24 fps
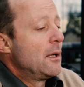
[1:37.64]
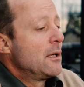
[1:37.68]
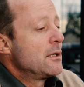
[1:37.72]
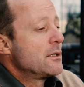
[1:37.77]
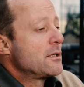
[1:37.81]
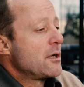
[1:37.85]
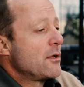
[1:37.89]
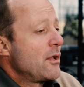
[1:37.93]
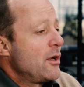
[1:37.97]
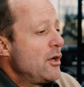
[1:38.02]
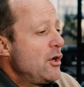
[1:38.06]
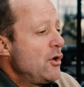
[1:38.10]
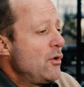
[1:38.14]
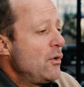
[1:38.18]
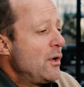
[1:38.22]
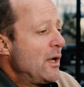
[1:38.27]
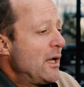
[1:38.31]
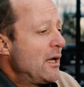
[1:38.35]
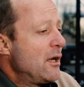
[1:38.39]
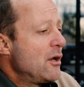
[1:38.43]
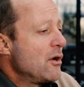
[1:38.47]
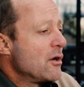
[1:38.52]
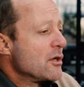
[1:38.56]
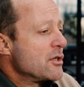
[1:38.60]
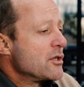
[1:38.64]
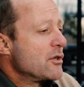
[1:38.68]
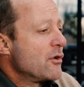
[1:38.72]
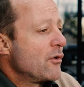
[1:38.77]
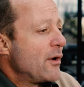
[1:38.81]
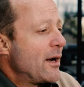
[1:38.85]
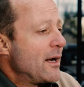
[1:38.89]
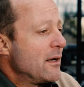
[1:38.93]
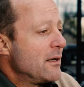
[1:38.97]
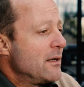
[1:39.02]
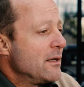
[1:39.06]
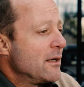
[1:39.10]
So the new Ineos
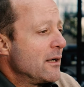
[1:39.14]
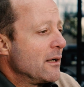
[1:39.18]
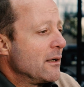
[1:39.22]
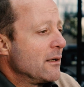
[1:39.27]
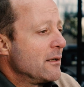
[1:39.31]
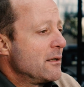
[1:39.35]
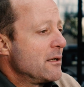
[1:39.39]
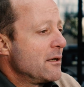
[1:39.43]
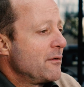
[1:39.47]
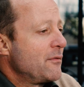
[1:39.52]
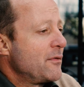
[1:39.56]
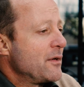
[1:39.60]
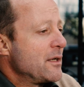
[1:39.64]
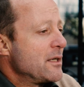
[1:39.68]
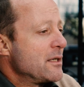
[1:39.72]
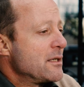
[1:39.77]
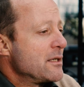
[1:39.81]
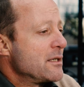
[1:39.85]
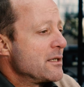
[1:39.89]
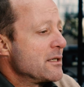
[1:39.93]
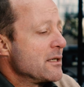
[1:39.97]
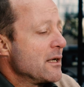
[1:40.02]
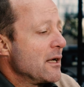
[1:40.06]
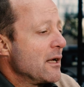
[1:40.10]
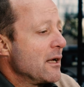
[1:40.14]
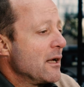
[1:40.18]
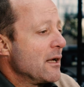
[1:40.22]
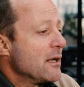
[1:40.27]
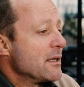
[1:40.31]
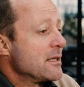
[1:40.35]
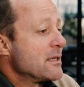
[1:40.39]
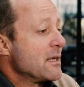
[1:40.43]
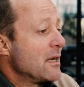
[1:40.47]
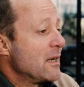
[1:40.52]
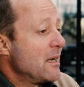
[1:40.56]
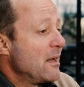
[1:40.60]
Grenadier differs
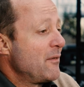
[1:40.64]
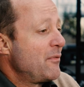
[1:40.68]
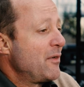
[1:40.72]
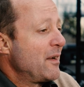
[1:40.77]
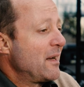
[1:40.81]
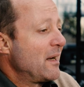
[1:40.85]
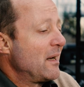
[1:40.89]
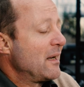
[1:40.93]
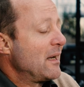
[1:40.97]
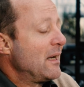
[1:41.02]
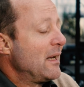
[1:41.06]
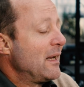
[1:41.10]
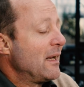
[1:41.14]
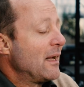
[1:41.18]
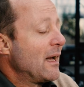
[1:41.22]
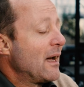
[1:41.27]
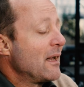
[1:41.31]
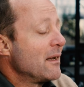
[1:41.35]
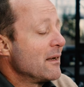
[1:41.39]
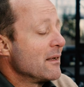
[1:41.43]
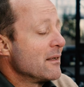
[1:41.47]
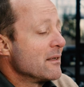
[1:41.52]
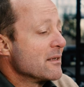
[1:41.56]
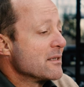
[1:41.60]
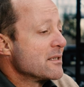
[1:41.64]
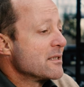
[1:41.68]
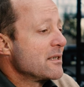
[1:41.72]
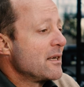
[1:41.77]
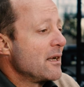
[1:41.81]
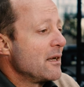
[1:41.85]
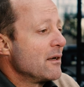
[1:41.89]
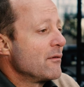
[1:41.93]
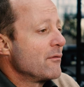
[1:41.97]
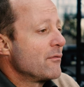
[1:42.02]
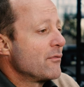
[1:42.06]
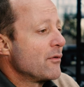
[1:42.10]
significantly under the
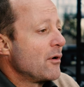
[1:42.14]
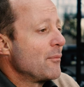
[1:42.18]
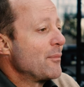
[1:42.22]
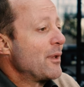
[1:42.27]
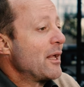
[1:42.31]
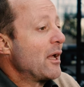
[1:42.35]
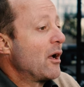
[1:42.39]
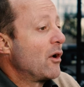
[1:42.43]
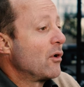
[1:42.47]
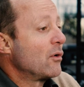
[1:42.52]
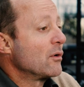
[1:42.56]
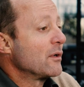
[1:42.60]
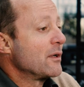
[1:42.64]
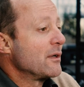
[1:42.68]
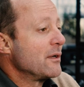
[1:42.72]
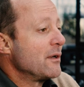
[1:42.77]
skin from the old